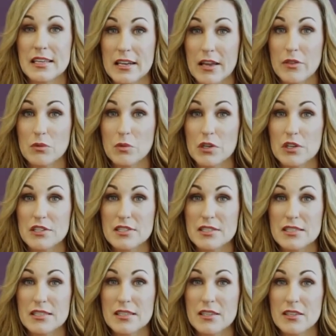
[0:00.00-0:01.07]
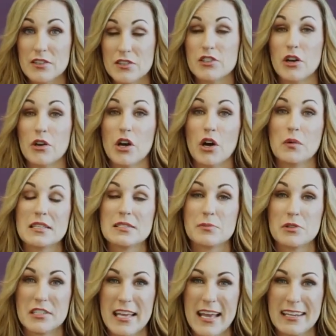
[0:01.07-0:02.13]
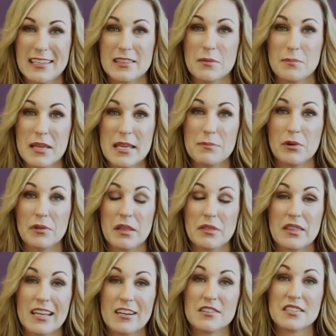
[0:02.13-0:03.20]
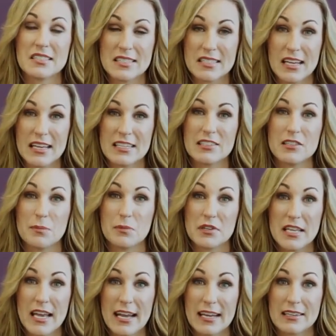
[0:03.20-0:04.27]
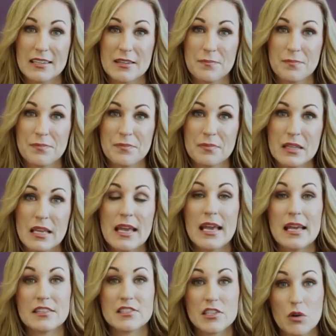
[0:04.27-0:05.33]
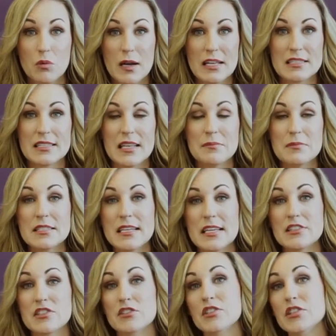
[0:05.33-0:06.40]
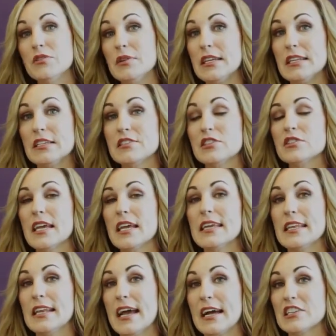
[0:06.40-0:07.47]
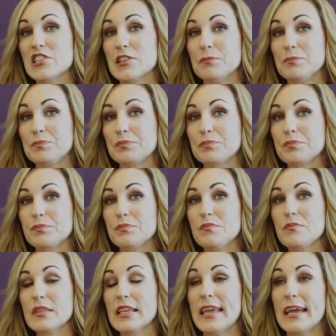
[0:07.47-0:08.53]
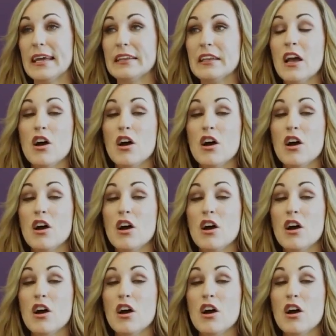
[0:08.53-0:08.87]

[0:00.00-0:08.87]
in other words, don't always protect the people that they are designed to protect. And so what some states are doing is they're taking action. And